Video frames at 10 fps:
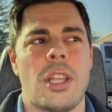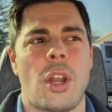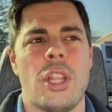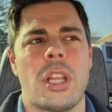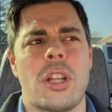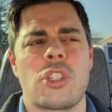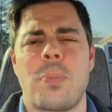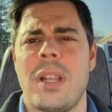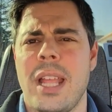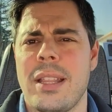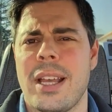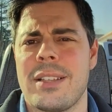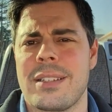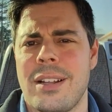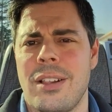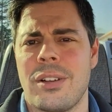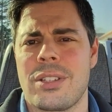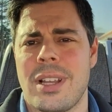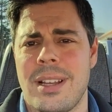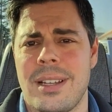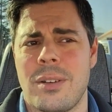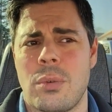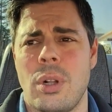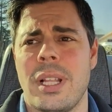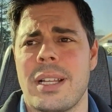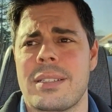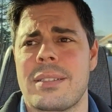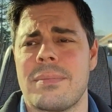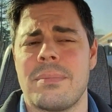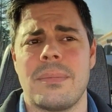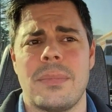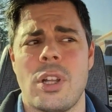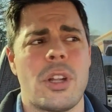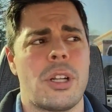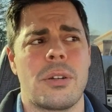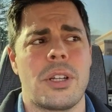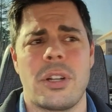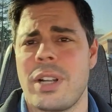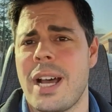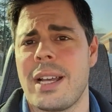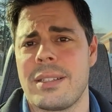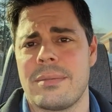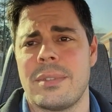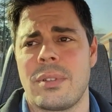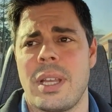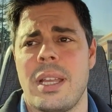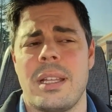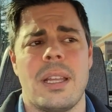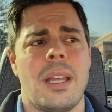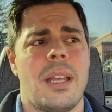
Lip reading: are you gonna go spend $8,000 on a Rolex? No, you're not, okay?